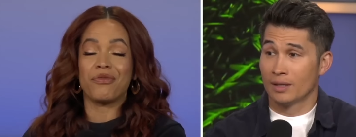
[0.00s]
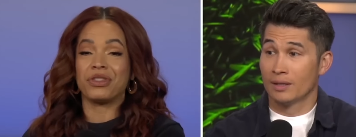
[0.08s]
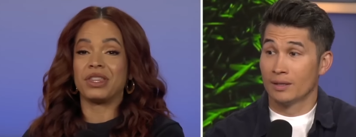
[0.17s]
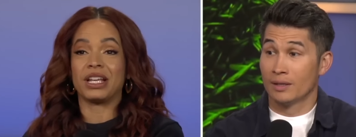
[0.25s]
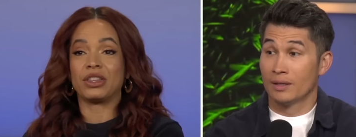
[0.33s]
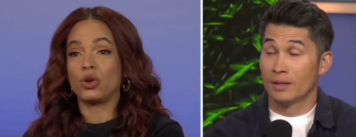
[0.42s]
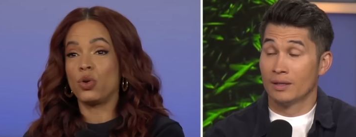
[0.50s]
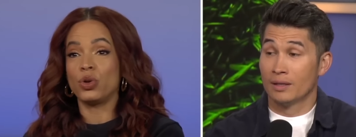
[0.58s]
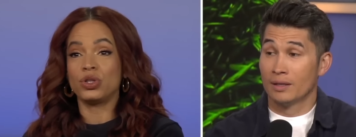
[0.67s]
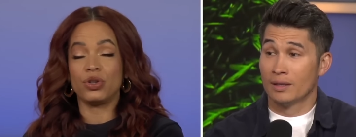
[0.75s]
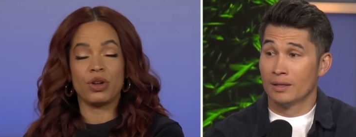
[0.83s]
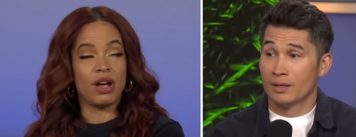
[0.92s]
Speaker 1: Like the
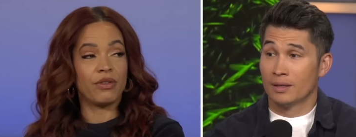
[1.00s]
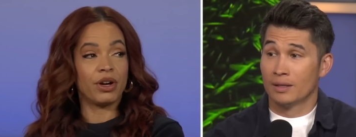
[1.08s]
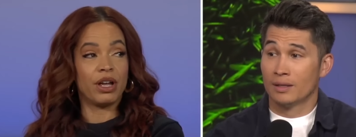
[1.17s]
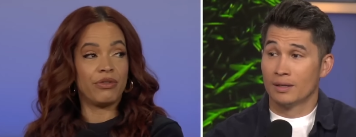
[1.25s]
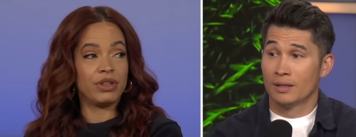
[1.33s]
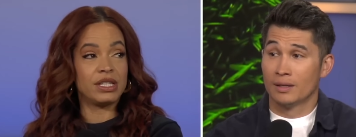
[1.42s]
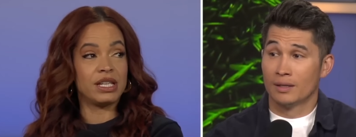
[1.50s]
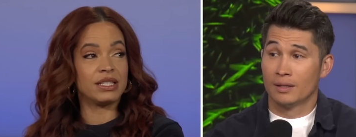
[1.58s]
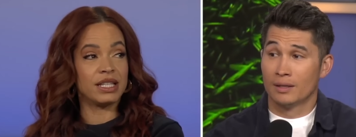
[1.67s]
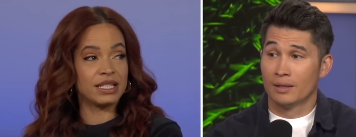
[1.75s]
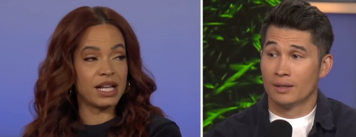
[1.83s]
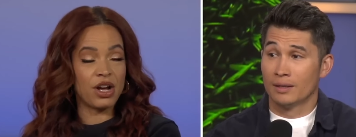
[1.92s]
coolest dude ever. If he
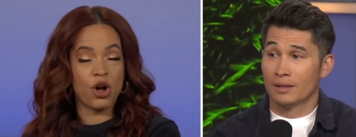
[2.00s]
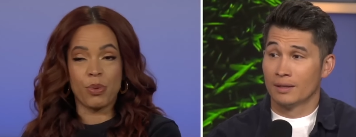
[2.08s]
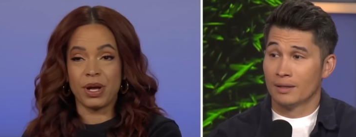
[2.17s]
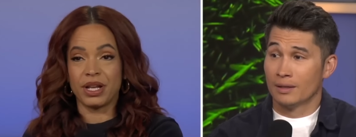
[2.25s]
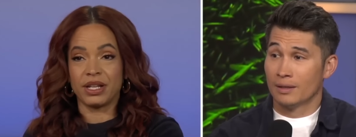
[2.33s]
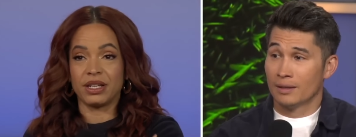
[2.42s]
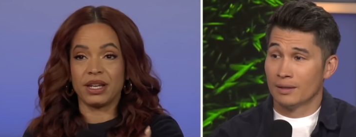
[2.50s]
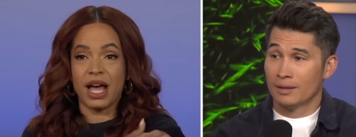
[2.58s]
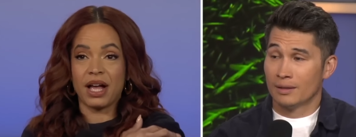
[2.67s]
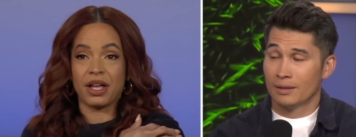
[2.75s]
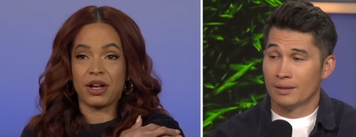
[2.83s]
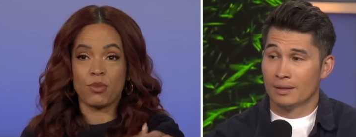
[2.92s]
sees this, I hope I didn't
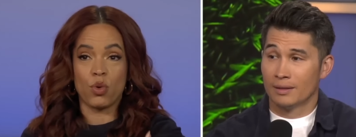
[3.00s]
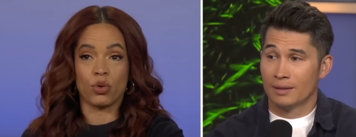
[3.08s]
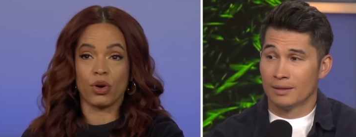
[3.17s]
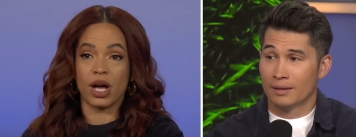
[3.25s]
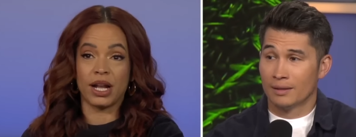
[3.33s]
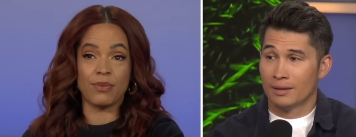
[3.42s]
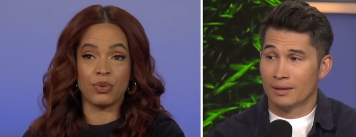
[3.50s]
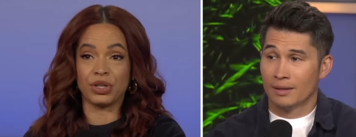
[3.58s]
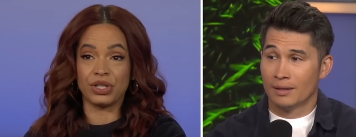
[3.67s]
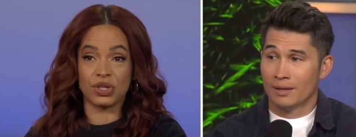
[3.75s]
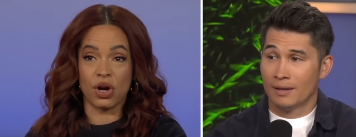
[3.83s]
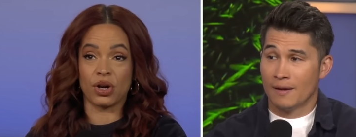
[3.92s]
act like a moron. I'm
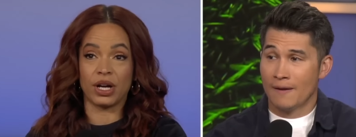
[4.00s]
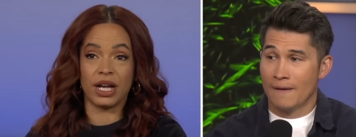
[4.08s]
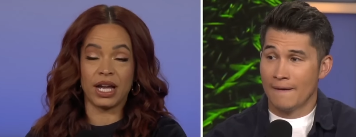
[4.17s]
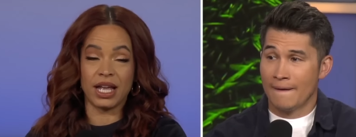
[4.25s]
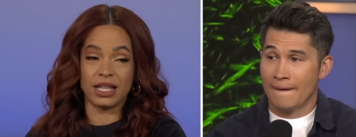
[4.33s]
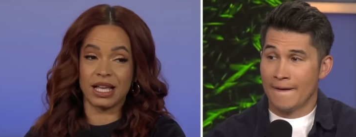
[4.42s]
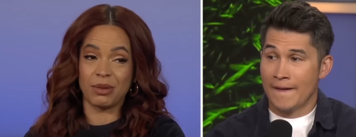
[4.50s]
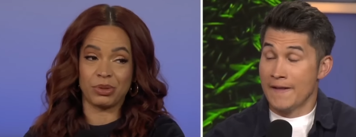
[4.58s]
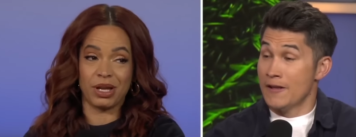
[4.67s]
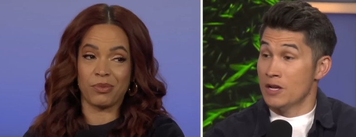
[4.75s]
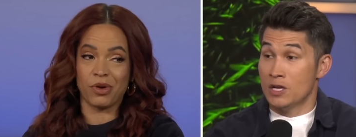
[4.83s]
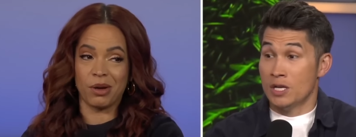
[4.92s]
really sorry. It, I
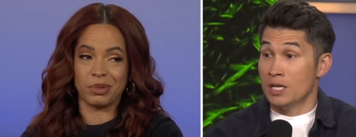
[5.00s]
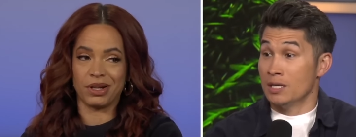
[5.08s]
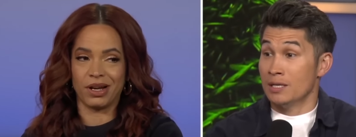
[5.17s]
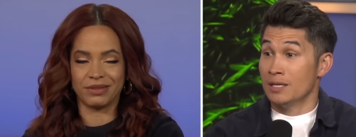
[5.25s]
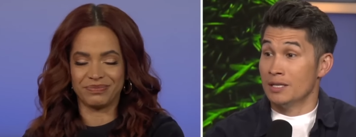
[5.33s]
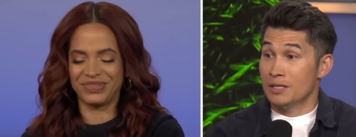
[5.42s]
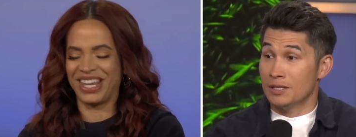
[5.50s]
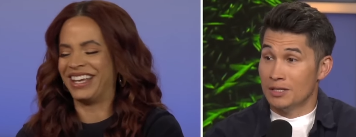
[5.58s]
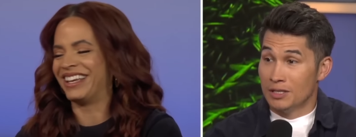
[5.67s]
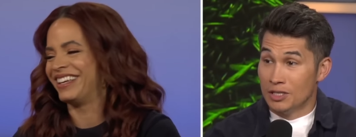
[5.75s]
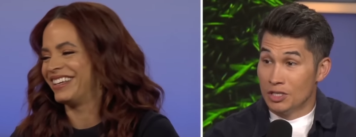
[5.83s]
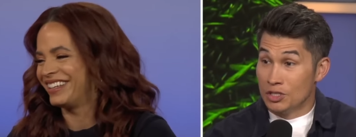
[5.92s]
blame Ramadan.
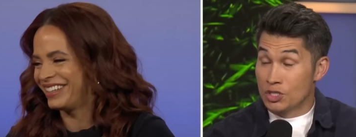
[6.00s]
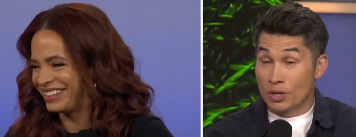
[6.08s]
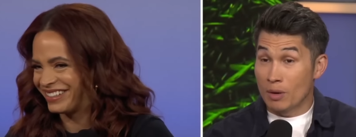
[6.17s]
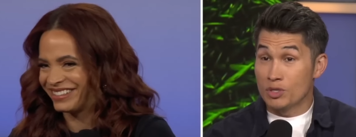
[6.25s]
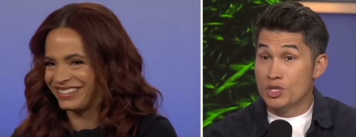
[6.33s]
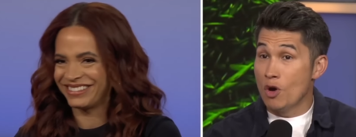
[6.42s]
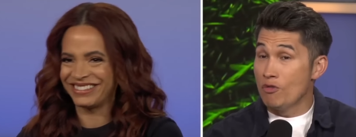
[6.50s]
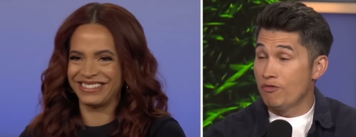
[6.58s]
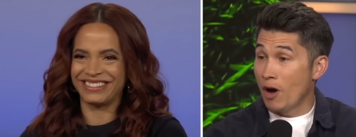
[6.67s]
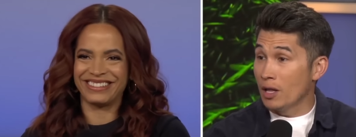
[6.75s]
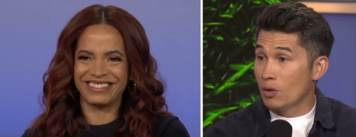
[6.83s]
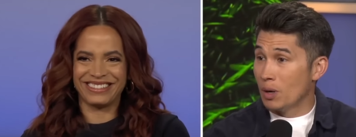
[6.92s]
Speaker 2: So there was no
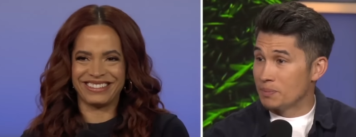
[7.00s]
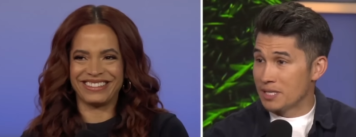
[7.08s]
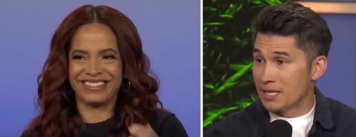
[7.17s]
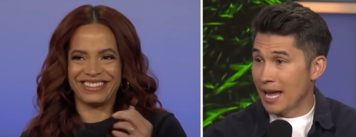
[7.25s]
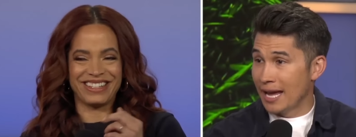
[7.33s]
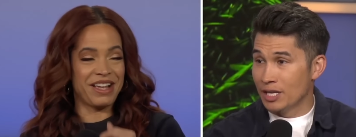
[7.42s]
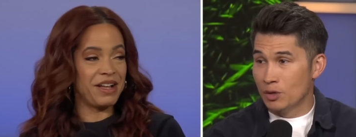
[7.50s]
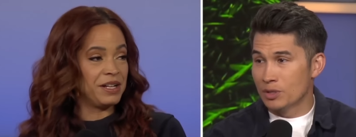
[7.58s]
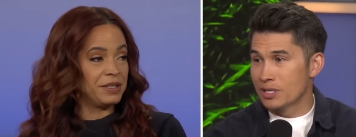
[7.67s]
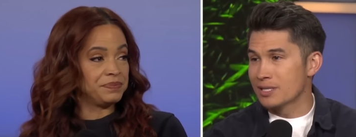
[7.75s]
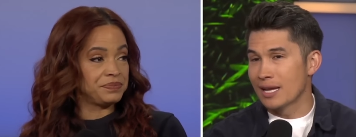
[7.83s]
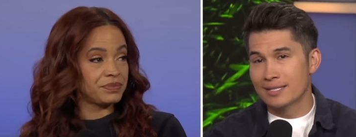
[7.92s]
follow up to that. You
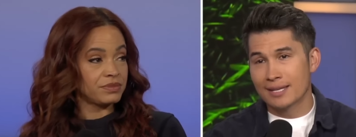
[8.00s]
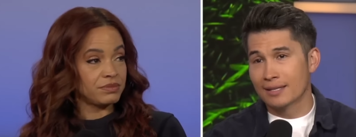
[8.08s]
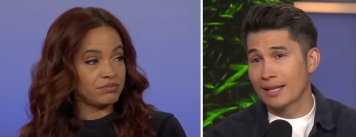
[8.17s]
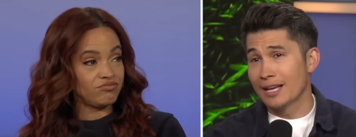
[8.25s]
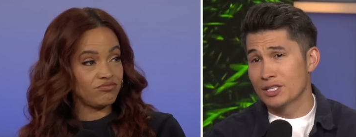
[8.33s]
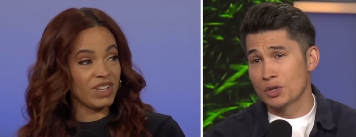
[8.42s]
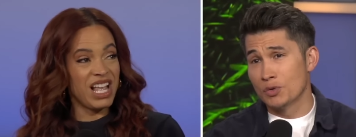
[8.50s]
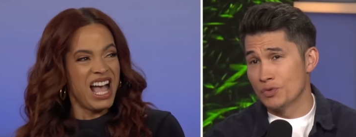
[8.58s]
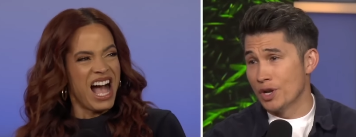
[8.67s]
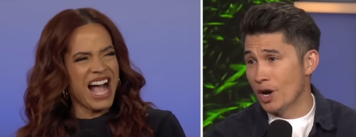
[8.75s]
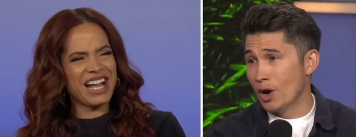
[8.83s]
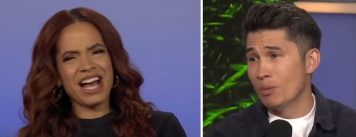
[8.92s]
were just like Ted Lasso.
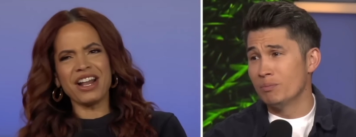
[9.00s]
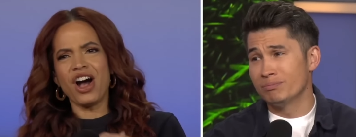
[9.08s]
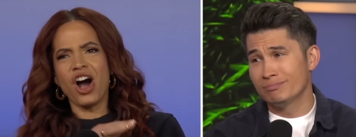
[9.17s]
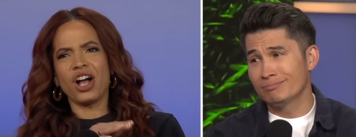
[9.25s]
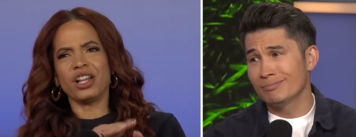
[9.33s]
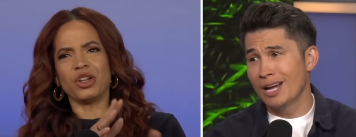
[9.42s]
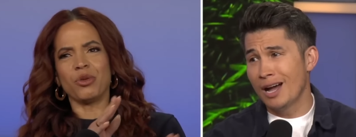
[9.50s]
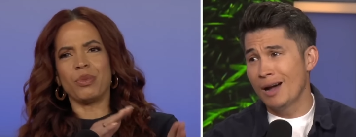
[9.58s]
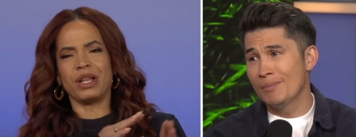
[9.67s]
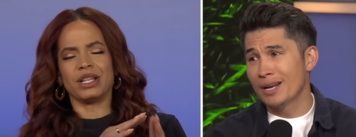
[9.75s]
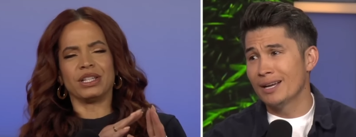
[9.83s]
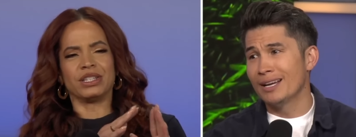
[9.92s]
No, I kind of
Speaker 1: hung a little
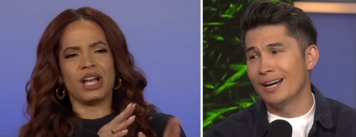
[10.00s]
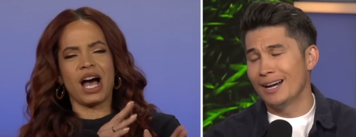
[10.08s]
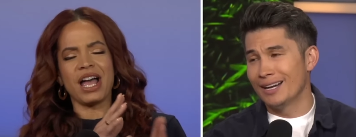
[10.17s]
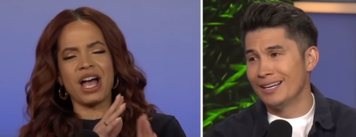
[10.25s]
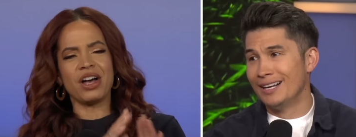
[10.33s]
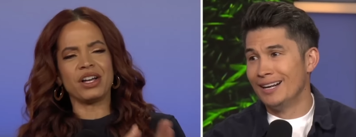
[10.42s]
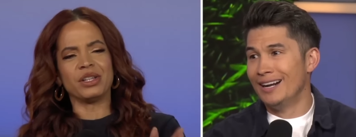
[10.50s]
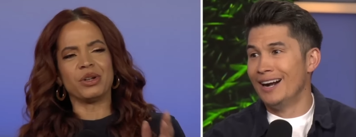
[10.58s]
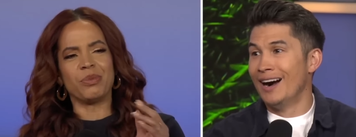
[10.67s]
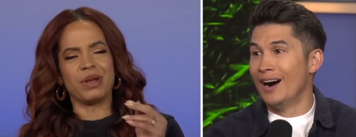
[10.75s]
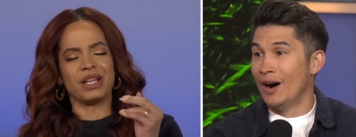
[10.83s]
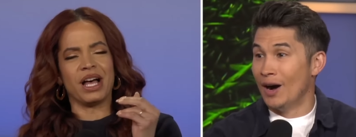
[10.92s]
bit. Gonna, uh, I hung a
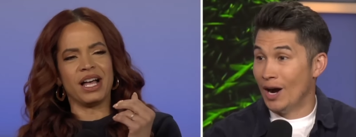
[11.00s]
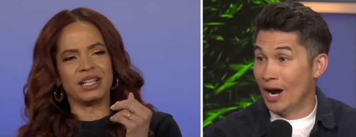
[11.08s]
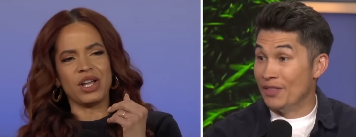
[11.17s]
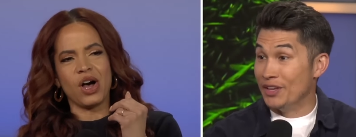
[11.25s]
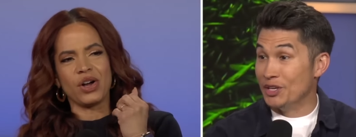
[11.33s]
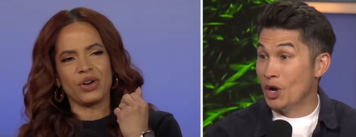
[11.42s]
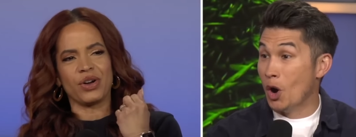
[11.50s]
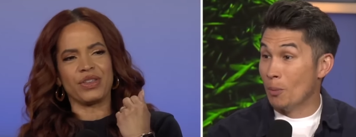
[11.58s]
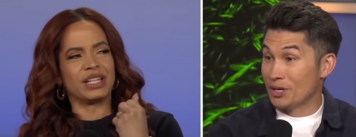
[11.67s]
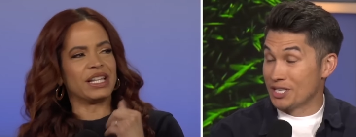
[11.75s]
little bit. Uh, and then you Homer,